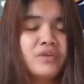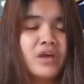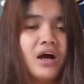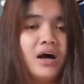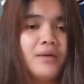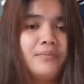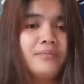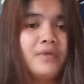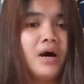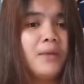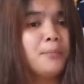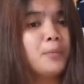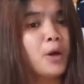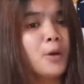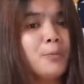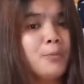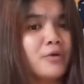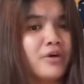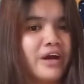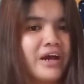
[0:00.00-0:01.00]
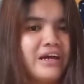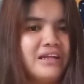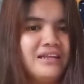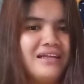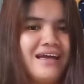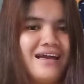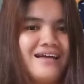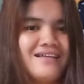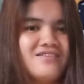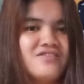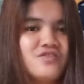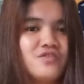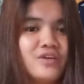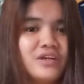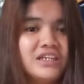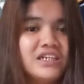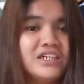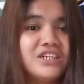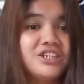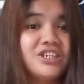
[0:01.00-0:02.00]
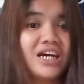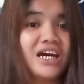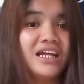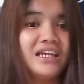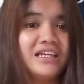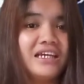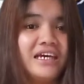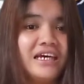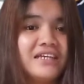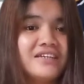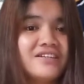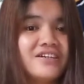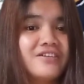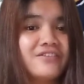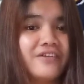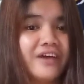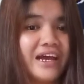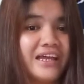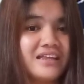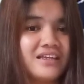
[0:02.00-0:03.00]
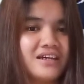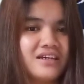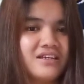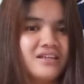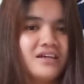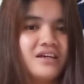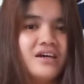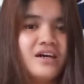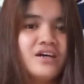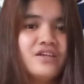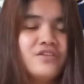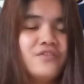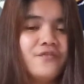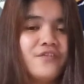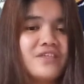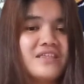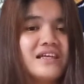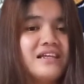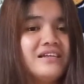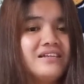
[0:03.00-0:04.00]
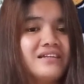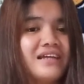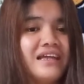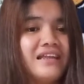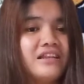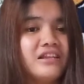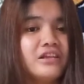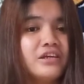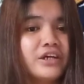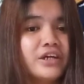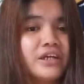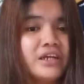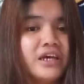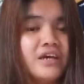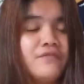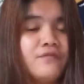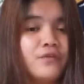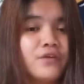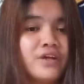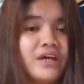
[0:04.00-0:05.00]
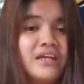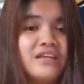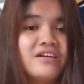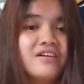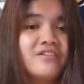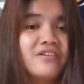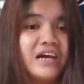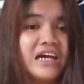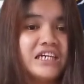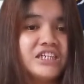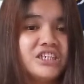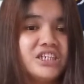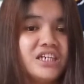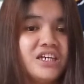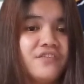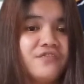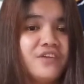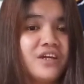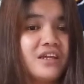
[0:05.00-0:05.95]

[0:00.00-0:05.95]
appropriate and strategically integrated to facilitate learning for the integration of